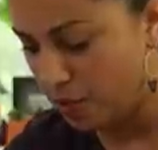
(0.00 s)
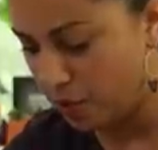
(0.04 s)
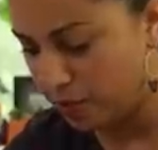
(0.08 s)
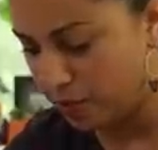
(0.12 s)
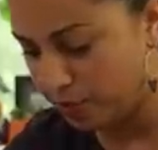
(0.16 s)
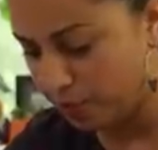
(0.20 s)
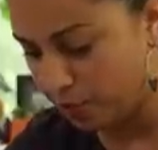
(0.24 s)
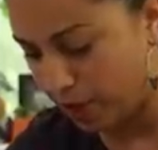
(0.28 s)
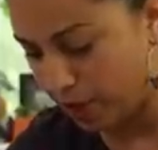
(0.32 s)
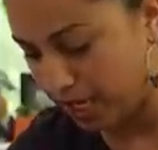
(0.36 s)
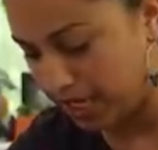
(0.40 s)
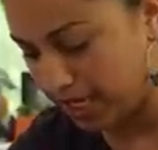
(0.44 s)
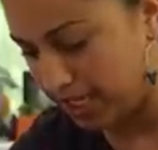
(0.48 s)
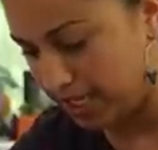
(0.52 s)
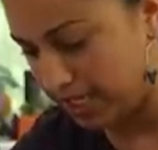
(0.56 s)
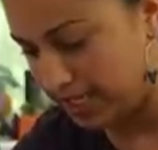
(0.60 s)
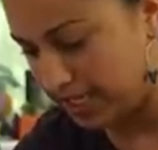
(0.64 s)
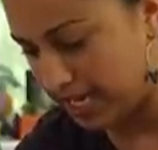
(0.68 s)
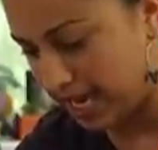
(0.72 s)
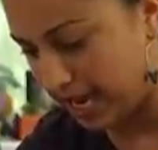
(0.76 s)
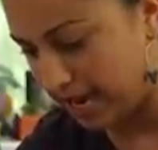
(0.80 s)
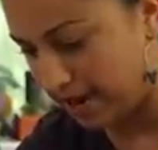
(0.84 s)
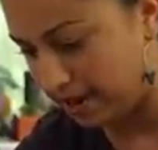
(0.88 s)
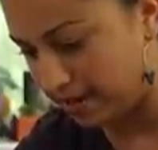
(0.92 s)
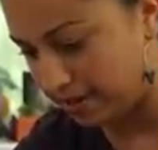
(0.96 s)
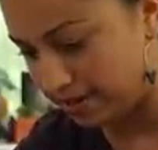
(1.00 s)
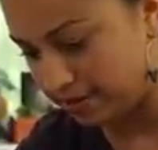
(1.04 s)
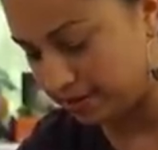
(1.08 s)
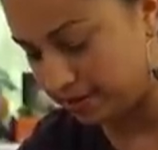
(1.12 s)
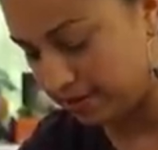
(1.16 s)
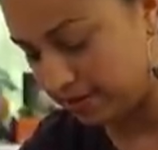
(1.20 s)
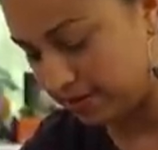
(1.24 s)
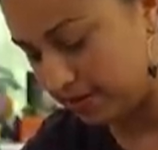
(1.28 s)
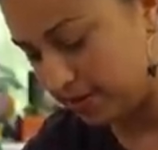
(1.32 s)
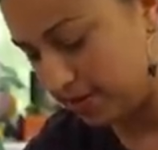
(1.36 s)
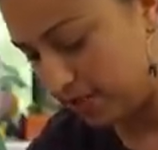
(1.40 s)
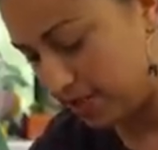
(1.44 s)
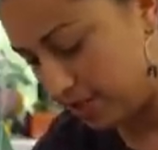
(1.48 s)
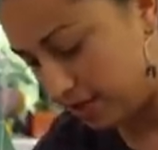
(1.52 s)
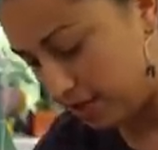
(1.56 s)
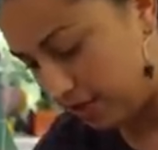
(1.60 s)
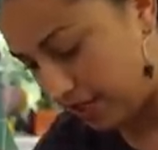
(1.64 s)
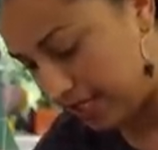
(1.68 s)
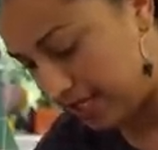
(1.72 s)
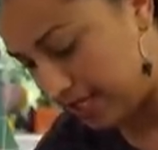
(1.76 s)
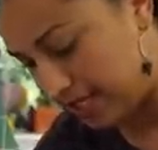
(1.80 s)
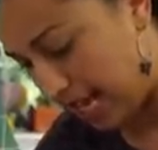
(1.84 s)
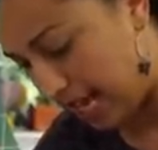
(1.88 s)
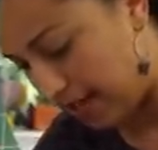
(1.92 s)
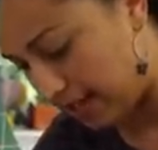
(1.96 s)
with breaking down, you know,
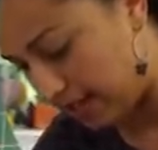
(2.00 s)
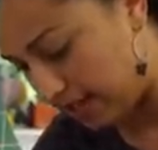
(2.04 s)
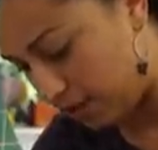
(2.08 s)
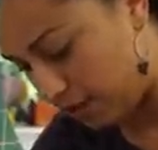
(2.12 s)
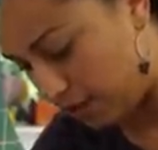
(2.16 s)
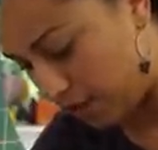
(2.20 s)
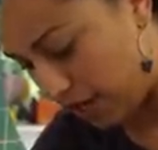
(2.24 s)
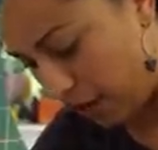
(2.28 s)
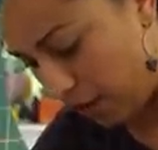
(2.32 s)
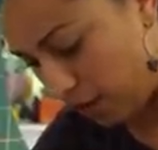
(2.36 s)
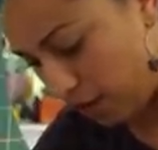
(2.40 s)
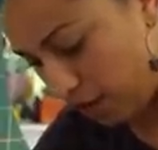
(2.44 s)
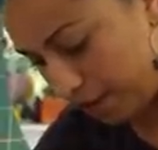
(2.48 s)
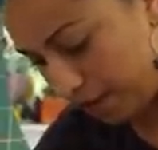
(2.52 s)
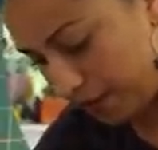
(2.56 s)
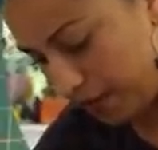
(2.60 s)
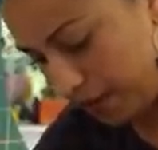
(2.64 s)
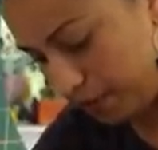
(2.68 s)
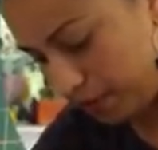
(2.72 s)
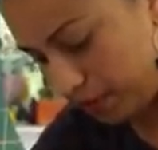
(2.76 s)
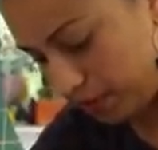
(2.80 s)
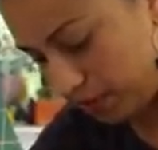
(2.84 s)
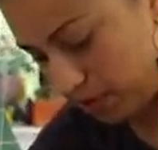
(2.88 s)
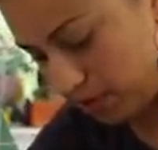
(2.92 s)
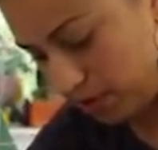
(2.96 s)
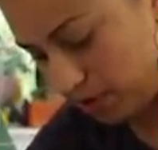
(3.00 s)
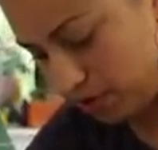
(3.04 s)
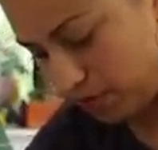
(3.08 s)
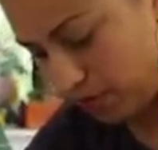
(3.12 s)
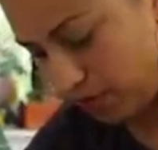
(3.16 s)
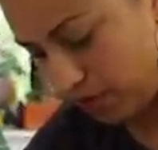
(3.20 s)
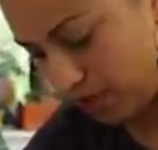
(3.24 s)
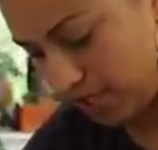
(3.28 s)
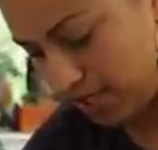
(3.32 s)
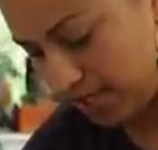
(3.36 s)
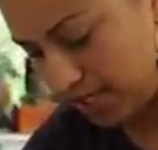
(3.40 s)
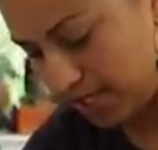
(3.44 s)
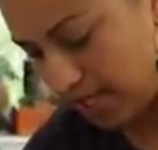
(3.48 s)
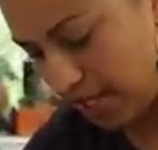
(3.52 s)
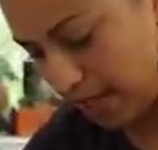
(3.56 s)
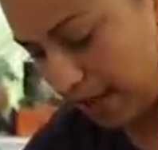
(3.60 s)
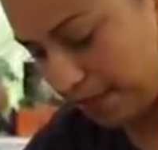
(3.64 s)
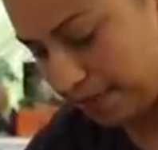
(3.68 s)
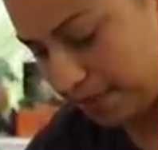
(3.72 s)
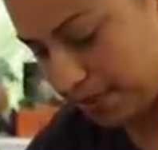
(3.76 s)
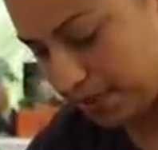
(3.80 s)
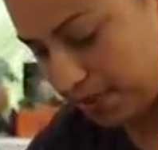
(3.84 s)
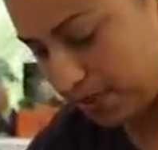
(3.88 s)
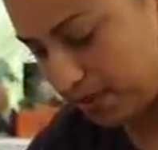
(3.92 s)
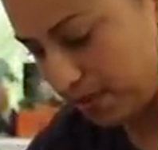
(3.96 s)
exactly what I want people to do for the
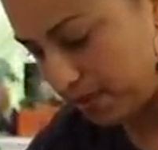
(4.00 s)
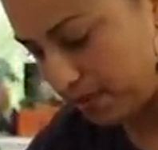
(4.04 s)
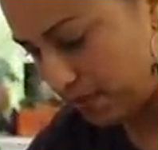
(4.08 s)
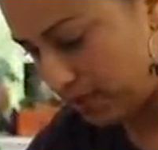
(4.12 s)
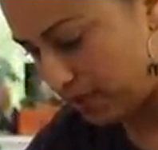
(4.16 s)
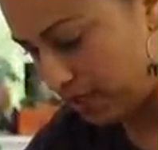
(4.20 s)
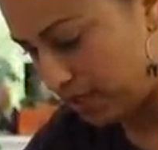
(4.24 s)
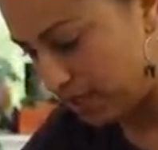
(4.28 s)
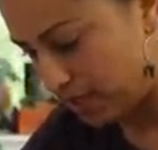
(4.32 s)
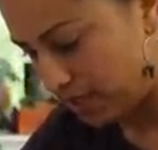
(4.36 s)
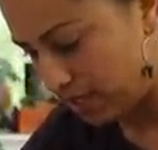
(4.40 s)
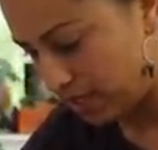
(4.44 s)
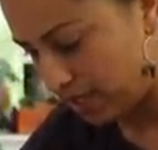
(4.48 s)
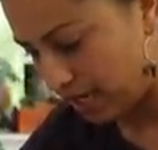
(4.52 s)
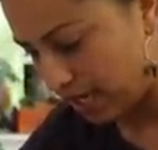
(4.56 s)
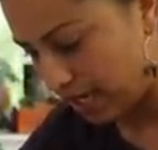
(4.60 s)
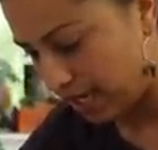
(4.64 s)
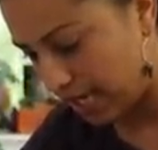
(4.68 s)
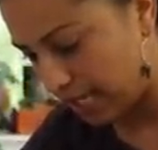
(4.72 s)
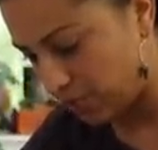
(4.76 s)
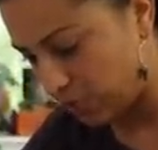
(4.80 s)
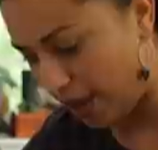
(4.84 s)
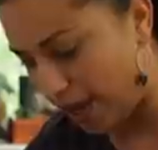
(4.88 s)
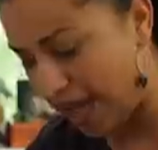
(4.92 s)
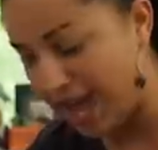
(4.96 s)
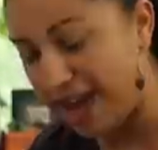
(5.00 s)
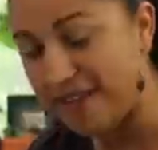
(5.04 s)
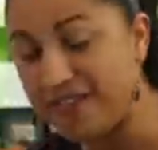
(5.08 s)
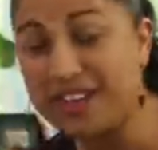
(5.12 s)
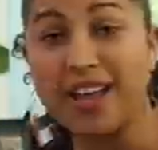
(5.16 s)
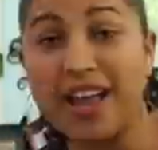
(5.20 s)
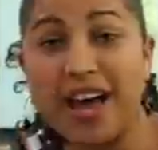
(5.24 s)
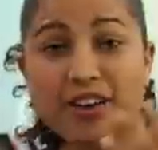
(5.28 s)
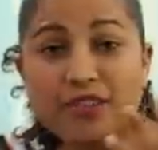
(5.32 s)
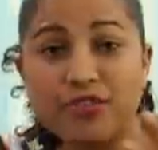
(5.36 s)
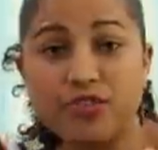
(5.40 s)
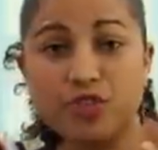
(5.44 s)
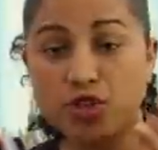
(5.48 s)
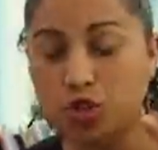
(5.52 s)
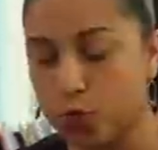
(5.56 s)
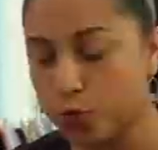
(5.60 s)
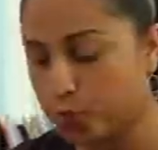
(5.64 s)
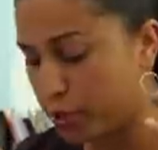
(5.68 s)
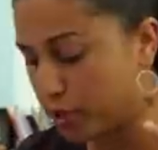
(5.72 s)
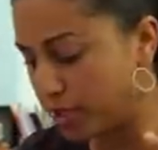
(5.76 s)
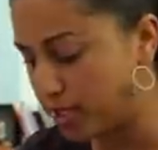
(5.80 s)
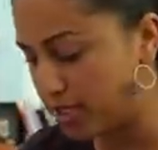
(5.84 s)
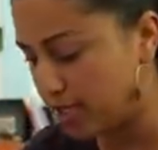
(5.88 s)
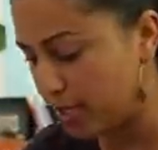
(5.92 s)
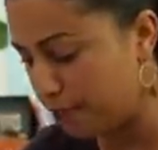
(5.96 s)
steps. And that's why I have a lot of
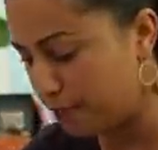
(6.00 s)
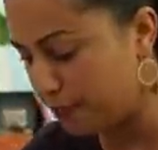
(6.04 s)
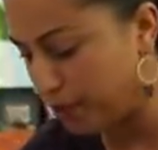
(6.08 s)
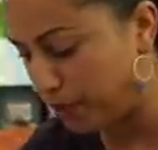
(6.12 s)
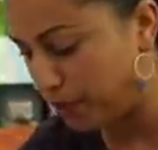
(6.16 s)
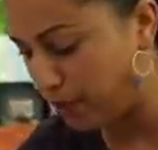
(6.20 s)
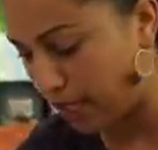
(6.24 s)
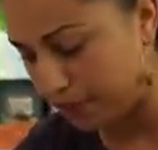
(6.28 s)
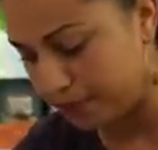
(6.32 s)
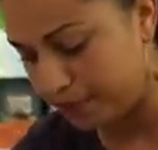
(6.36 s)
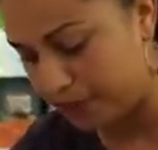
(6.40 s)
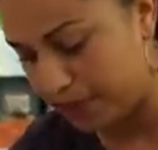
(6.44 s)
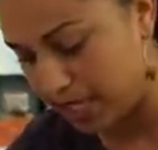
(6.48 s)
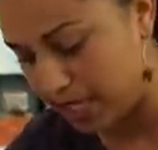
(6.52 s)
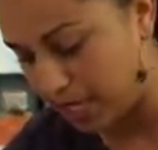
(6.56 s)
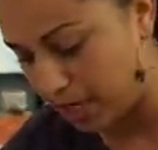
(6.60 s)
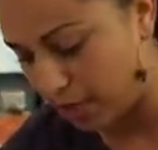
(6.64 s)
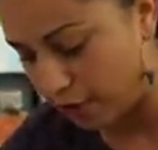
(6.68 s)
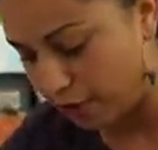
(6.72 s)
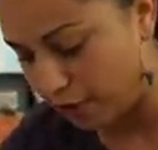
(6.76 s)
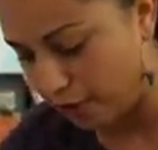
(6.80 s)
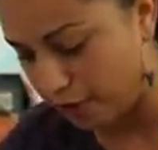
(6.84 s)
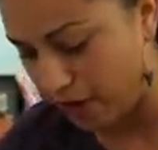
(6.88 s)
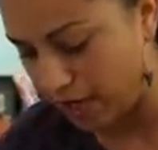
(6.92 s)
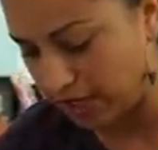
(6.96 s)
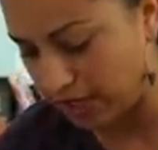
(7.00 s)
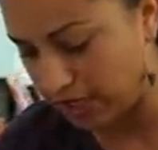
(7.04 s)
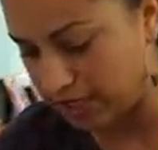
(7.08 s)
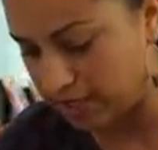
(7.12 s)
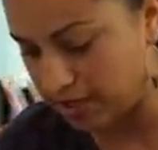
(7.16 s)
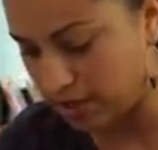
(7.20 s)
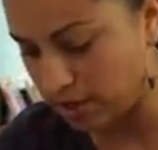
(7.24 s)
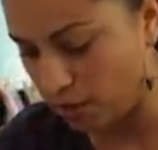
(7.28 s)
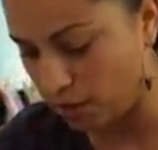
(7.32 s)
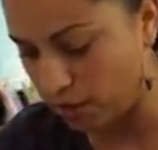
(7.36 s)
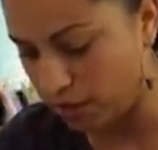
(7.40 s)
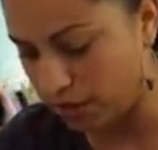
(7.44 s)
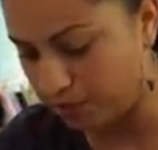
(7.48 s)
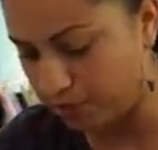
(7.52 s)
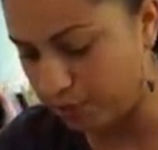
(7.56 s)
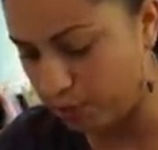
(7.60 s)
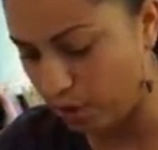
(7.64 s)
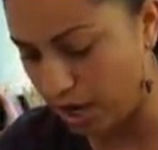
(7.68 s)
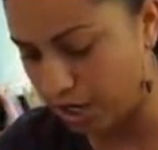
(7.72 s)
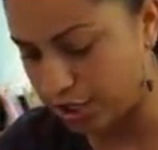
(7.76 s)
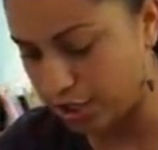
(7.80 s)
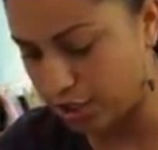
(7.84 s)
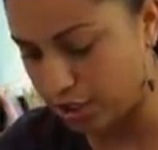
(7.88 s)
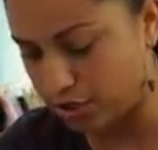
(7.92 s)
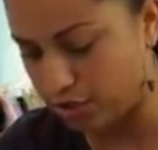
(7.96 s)
super simple, like beginner-friendly sewing
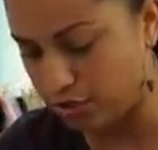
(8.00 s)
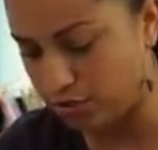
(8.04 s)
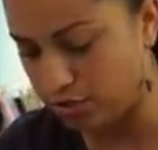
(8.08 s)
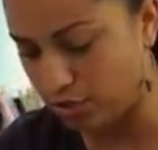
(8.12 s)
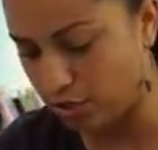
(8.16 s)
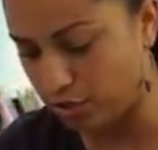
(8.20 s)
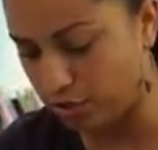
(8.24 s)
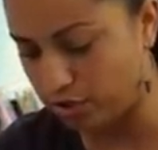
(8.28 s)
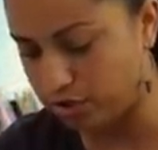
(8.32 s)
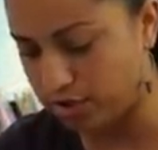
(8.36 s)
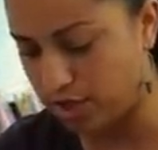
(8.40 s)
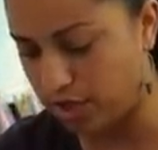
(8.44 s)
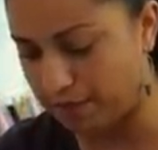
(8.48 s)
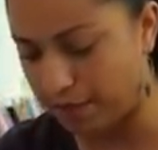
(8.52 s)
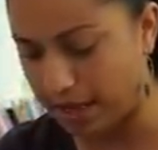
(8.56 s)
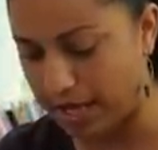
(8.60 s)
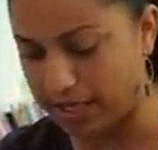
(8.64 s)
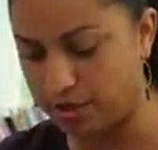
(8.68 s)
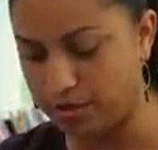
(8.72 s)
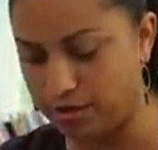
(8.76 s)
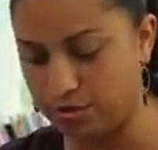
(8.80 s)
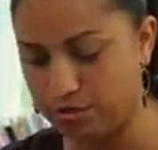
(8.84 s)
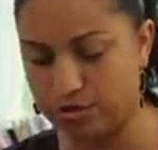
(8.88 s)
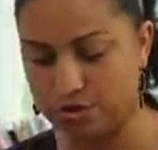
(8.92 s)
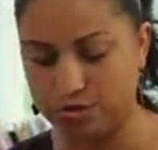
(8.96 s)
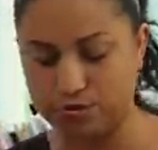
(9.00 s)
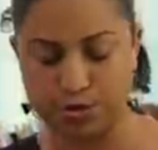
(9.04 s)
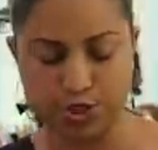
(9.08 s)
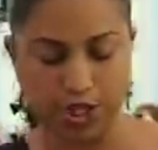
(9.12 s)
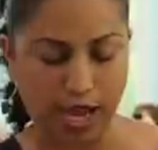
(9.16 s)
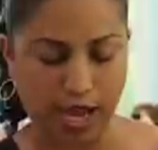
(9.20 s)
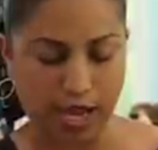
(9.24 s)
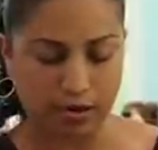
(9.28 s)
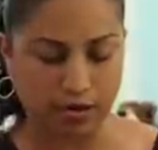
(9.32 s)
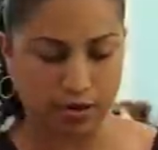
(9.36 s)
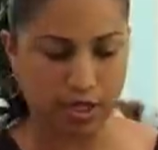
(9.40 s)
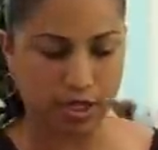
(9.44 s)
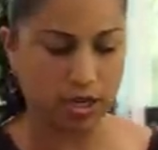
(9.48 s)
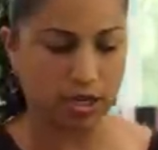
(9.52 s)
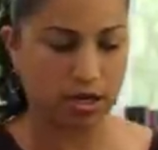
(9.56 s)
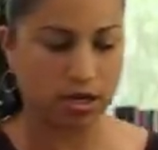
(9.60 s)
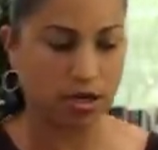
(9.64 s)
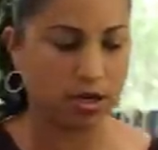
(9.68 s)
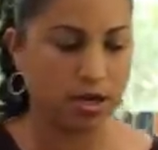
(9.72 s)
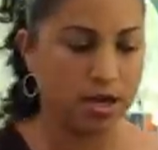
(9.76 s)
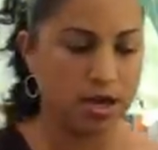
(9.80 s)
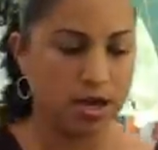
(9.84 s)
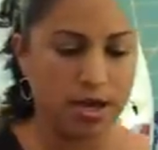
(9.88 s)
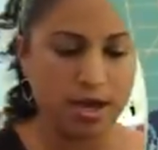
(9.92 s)
project tutorials on my YouTube channel here